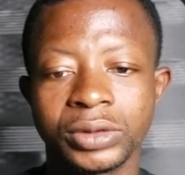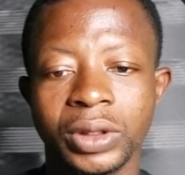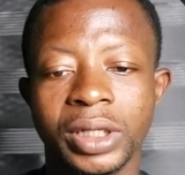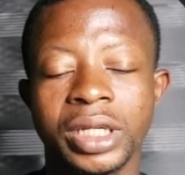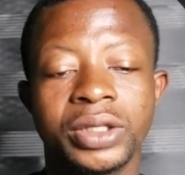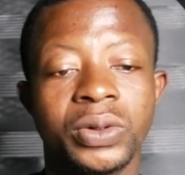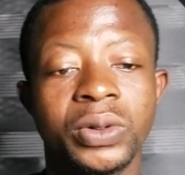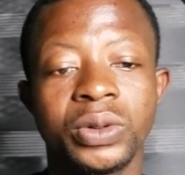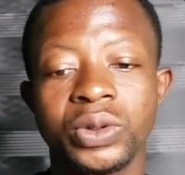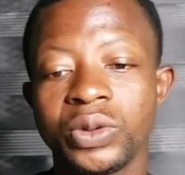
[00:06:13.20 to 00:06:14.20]
okay,
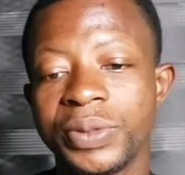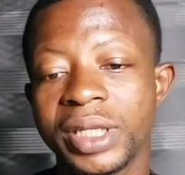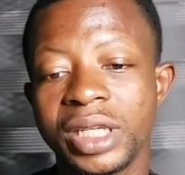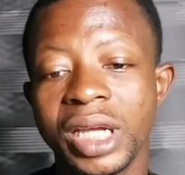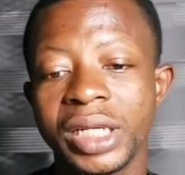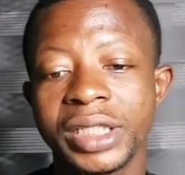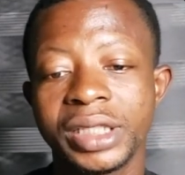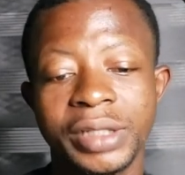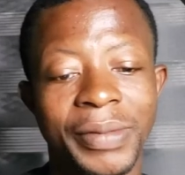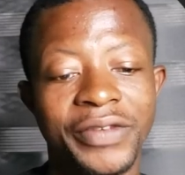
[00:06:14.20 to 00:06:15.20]
so you'll be
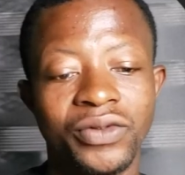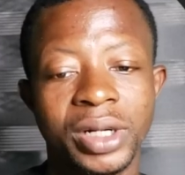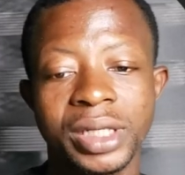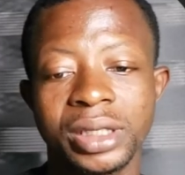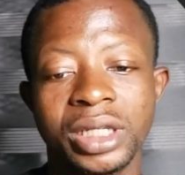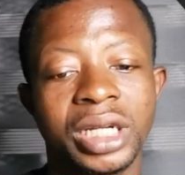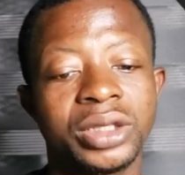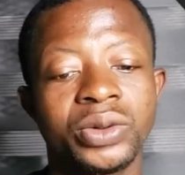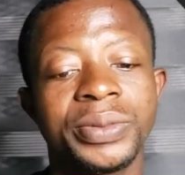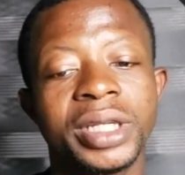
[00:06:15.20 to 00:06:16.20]
hearing my voice and
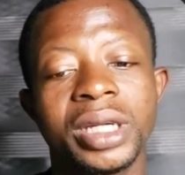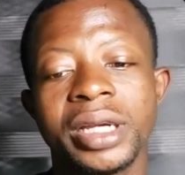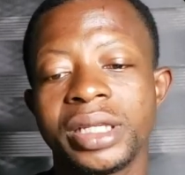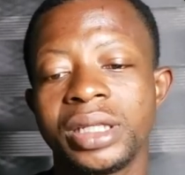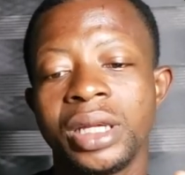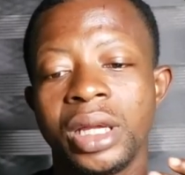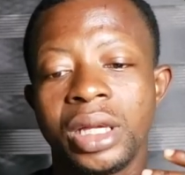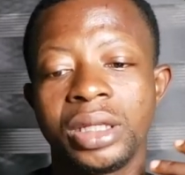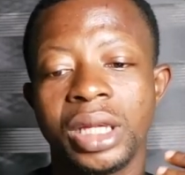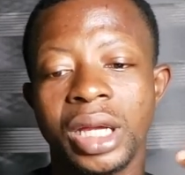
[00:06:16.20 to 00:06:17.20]
you'll be hearing
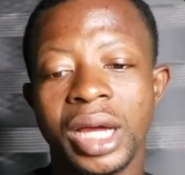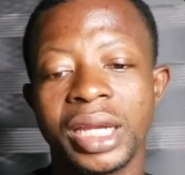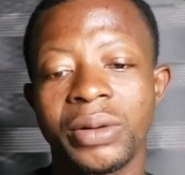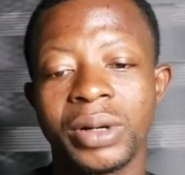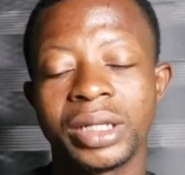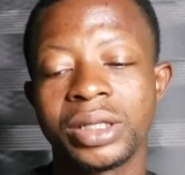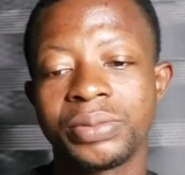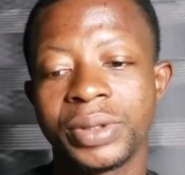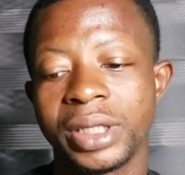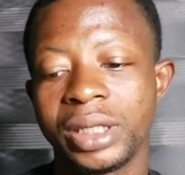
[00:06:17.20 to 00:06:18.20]
the other one is
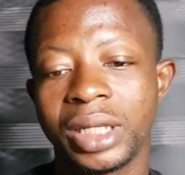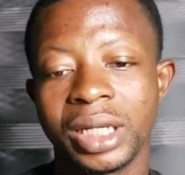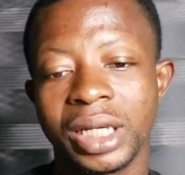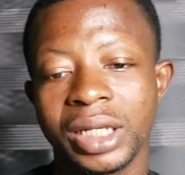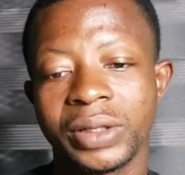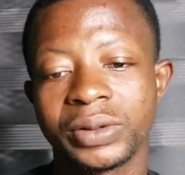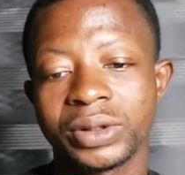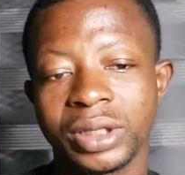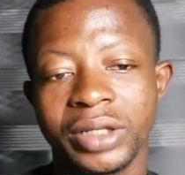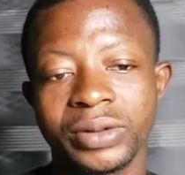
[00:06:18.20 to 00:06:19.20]
playing and other
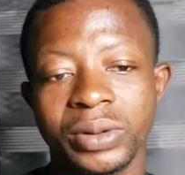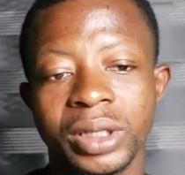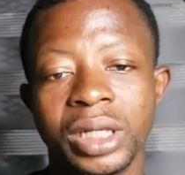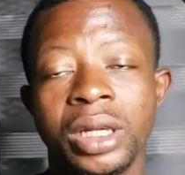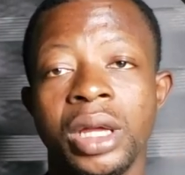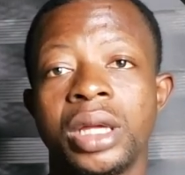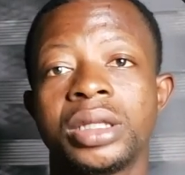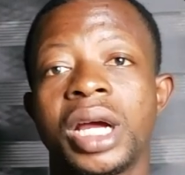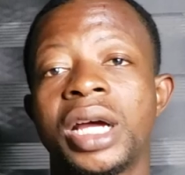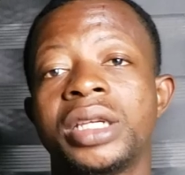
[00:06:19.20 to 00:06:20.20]
stuff. Okay,
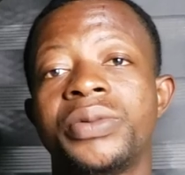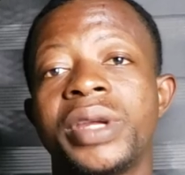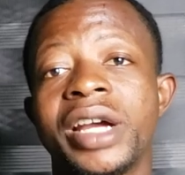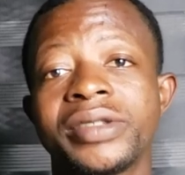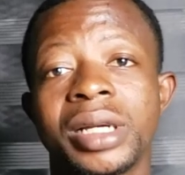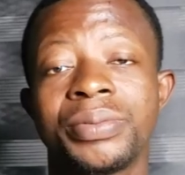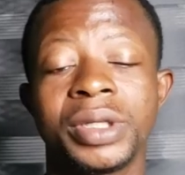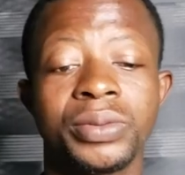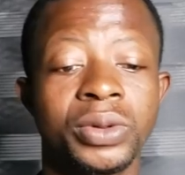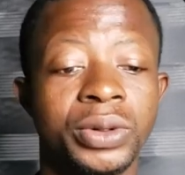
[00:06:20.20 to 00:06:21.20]
and we have some
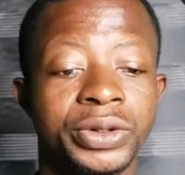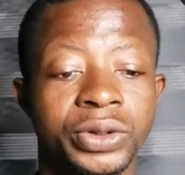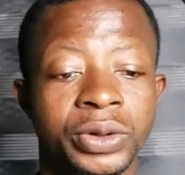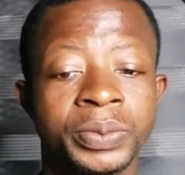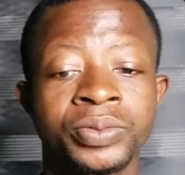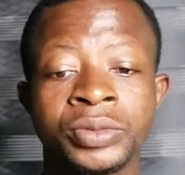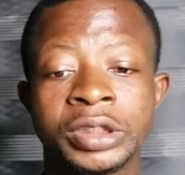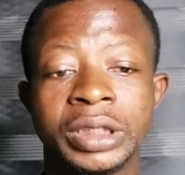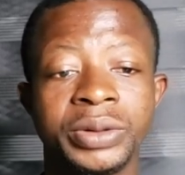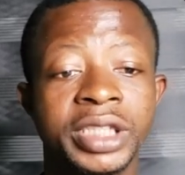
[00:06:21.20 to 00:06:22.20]
people also,
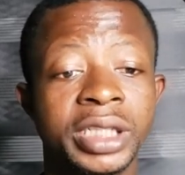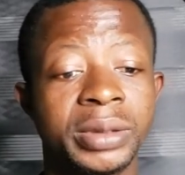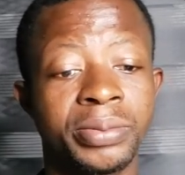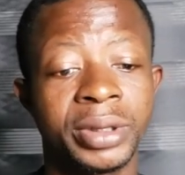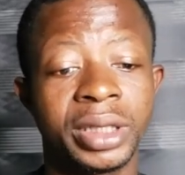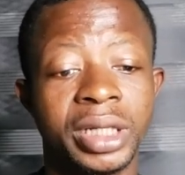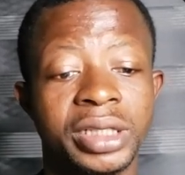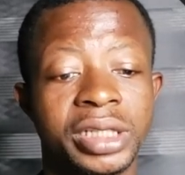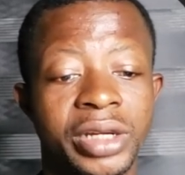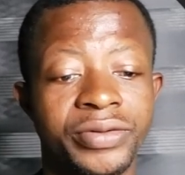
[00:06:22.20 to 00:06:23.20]
they will just bring it
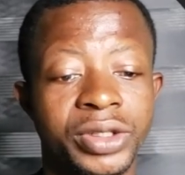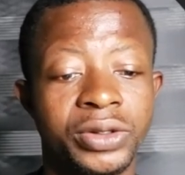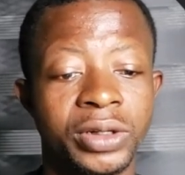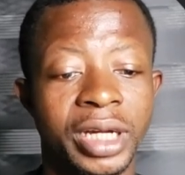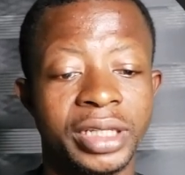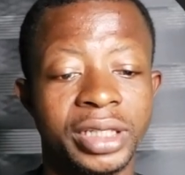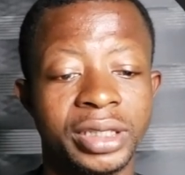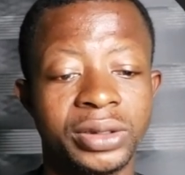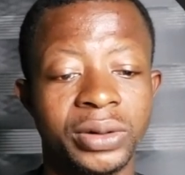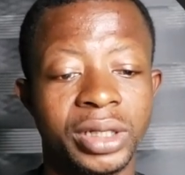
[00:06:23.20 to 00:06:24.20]
the video like
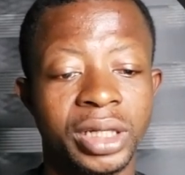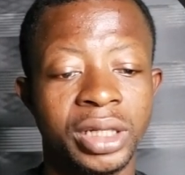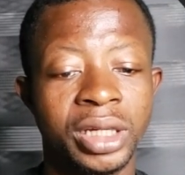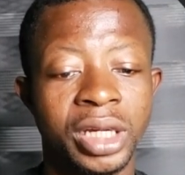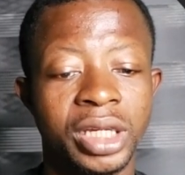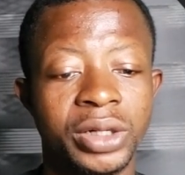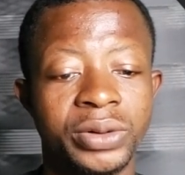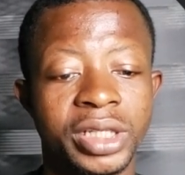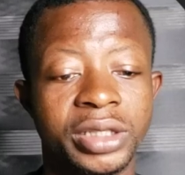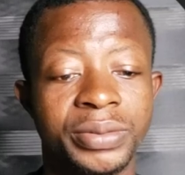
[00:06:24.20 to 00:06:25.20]
this. Okay, he will
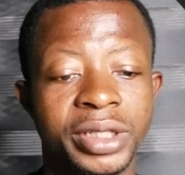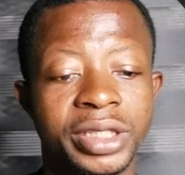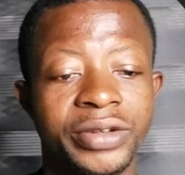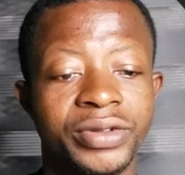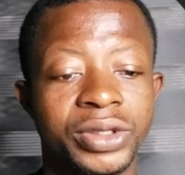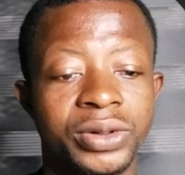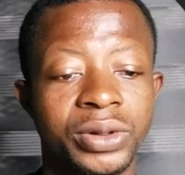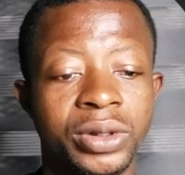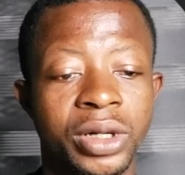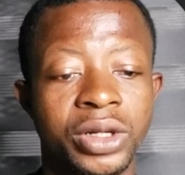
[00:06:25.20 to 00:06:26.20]
just bring the
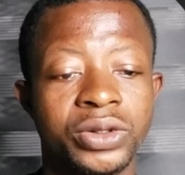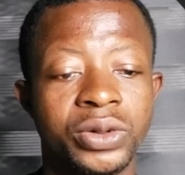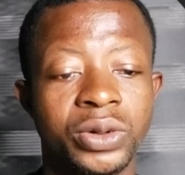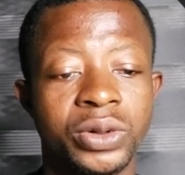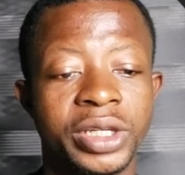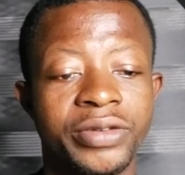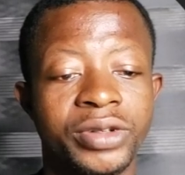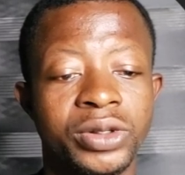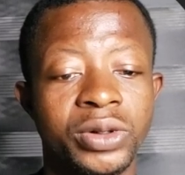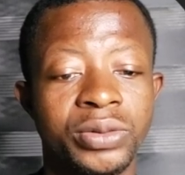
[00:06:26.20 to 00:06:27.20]
video, so the
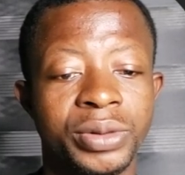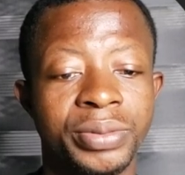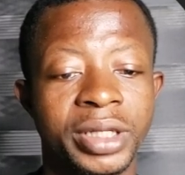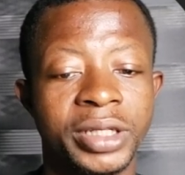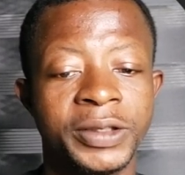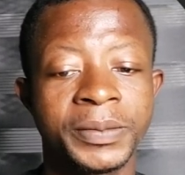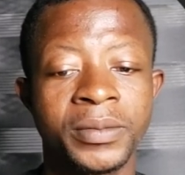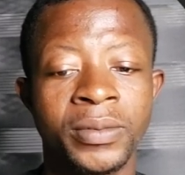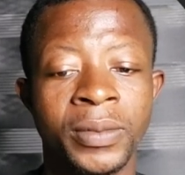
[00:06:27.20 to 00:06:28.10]
video will be playing